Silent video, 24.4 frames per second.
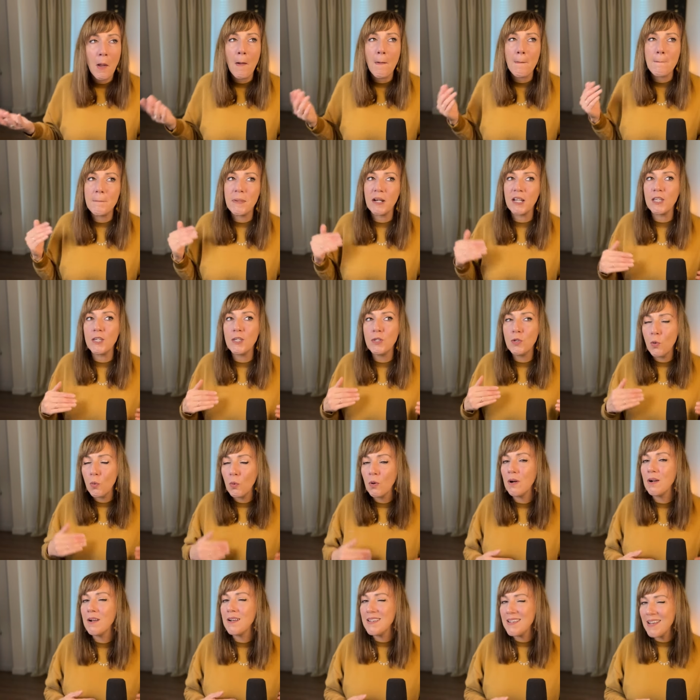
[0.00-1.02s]
But
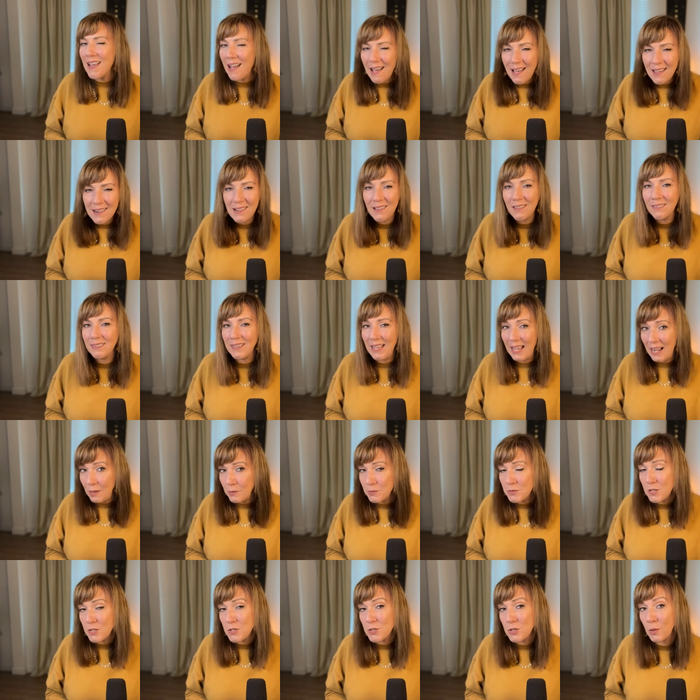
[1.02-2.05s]
you're not
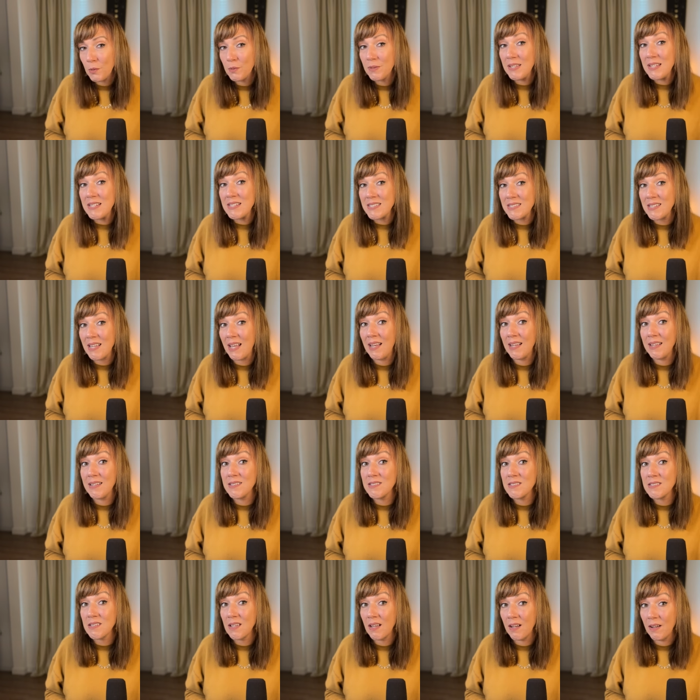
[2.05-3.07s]
allowed to show these
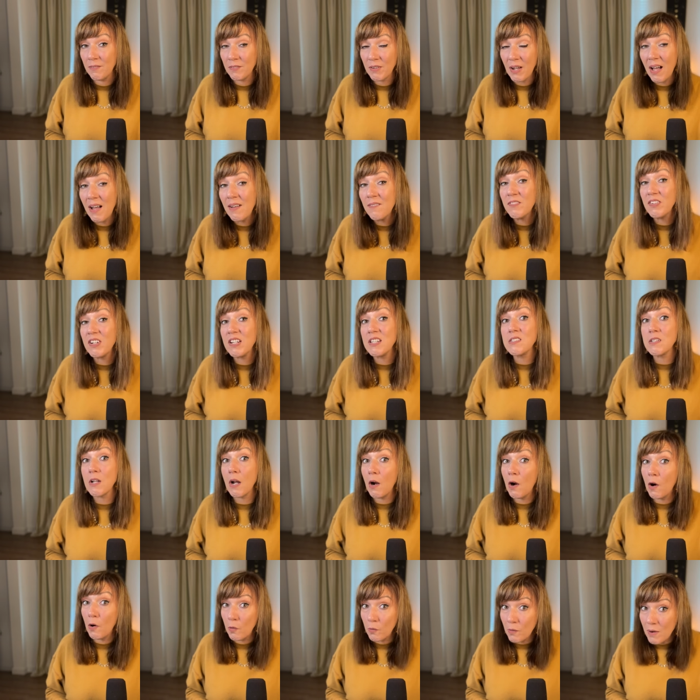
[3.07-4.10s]
signs of confidence,
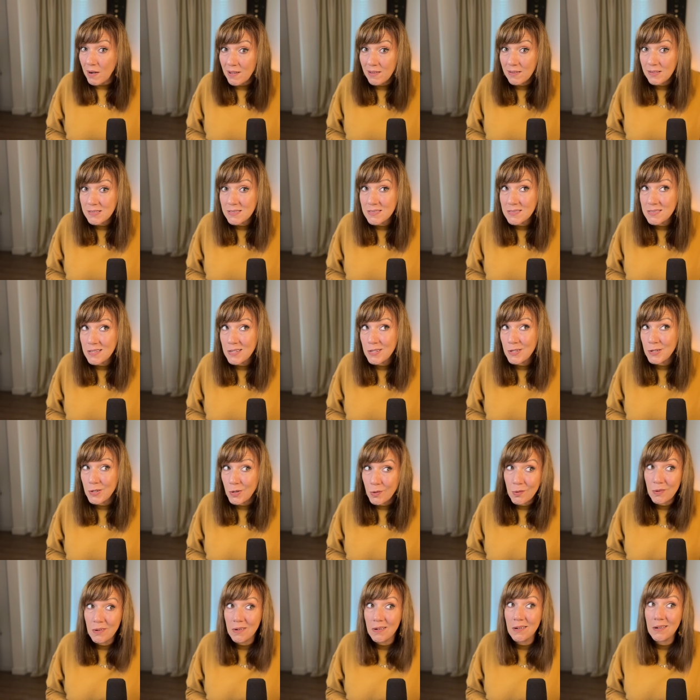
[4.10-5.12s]
or else
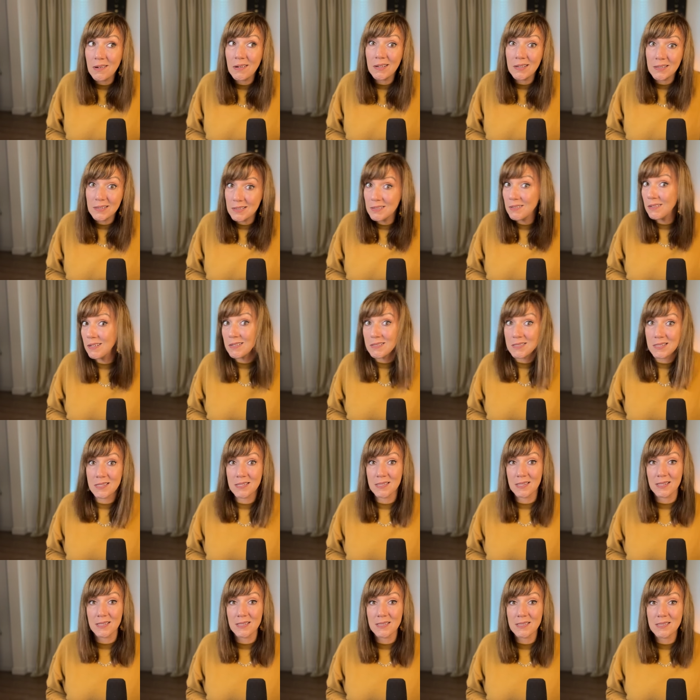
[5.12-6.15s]
you're a
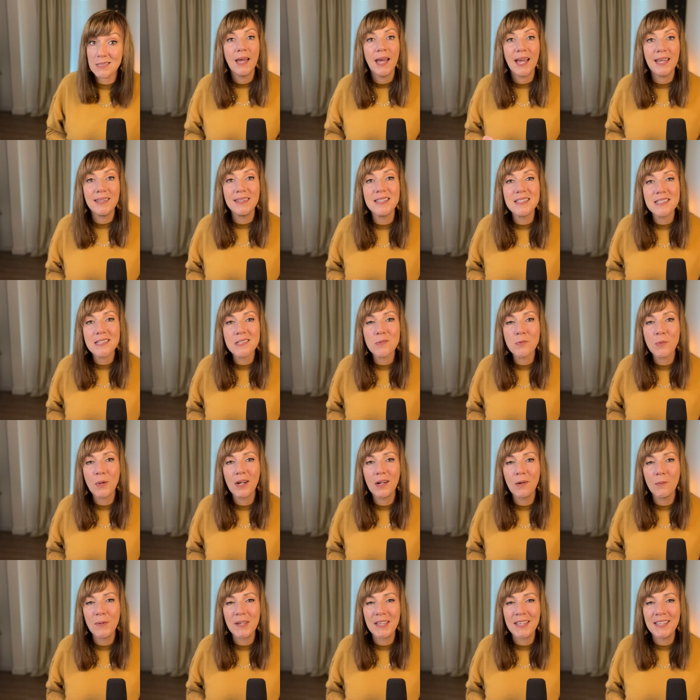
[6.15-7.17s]
narcissist. And this is
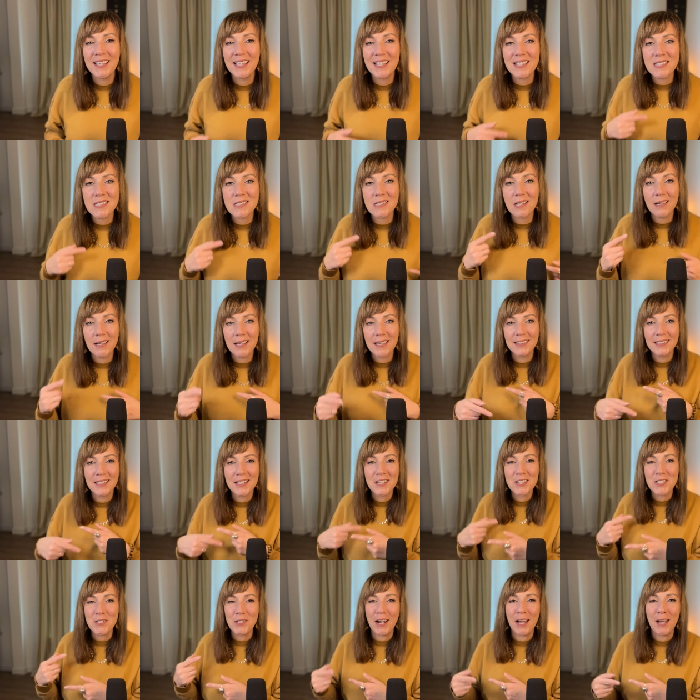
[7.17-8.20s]
where we can get stuck in the
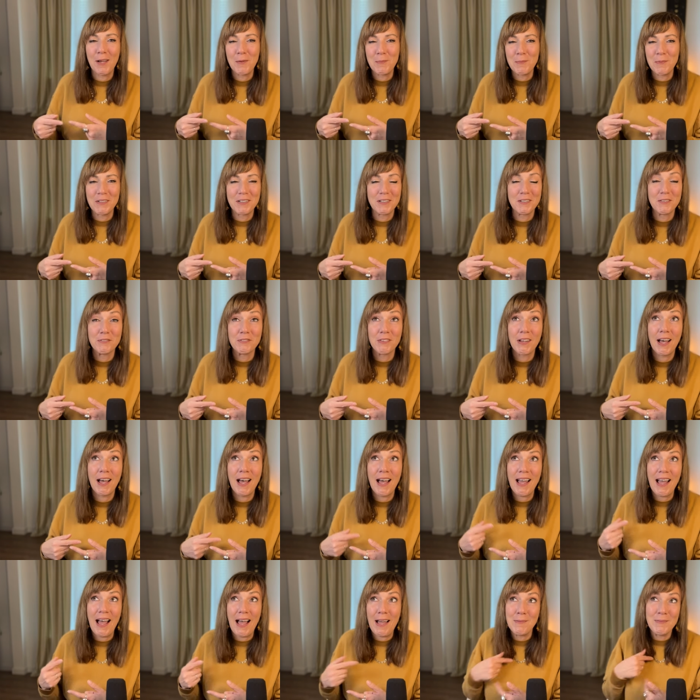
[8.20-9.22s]
trap of, uh,
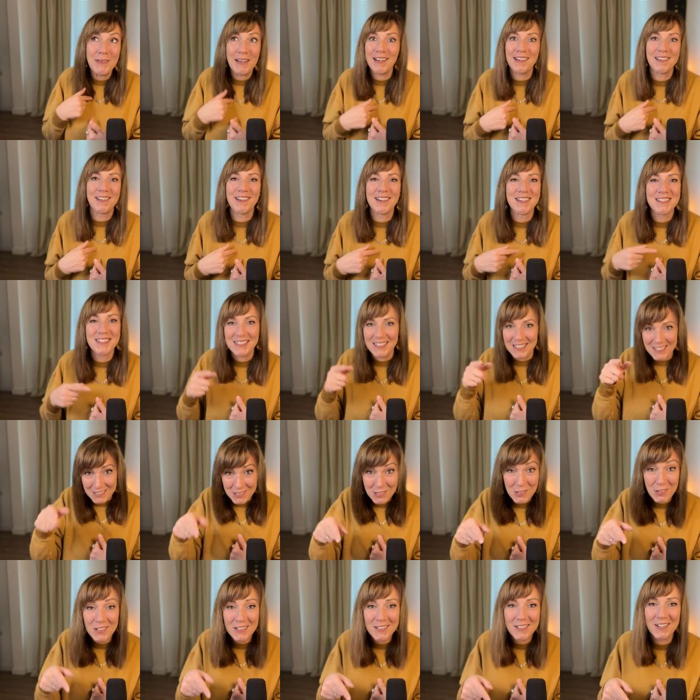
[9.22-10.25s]
I'm not a narcissist,
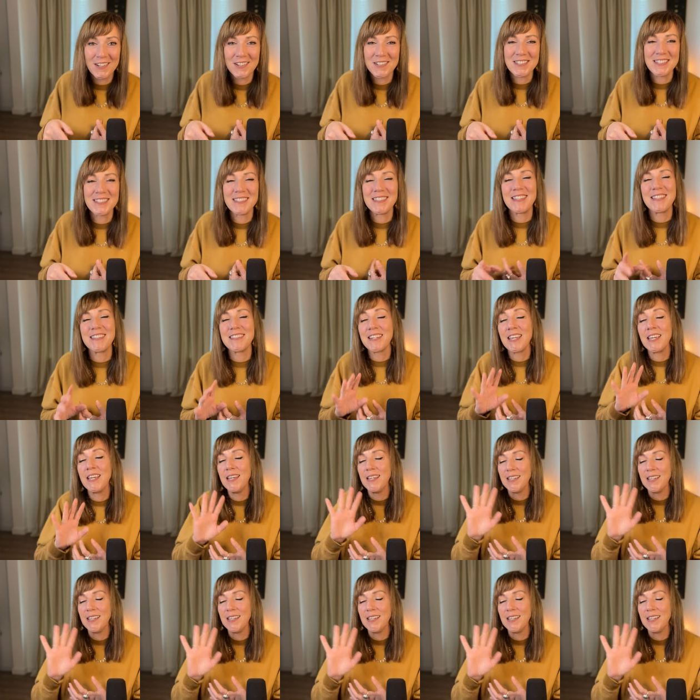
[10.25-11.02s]
you're a narcissist.